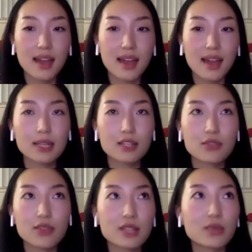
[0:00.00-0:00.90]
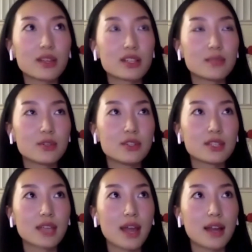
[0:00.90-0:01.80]
Just because Reese Witherspoon's
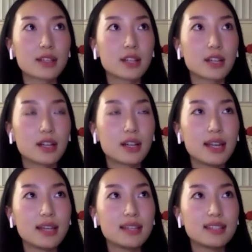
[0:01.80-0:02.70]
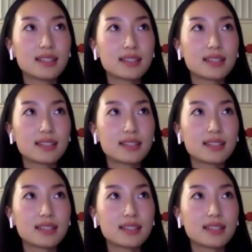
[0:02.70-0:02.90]
character is